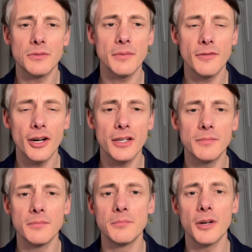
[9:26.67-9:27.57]

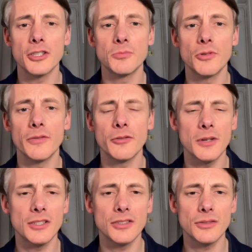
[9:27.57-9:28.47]
providing much more
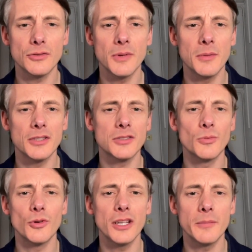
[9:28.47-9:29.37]
information, or maybe a
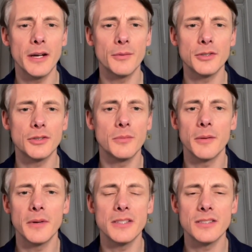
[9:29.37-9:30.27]
small email which you
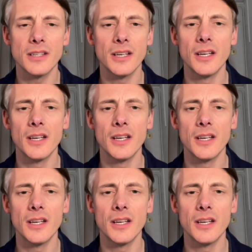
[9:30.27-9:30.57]
might miss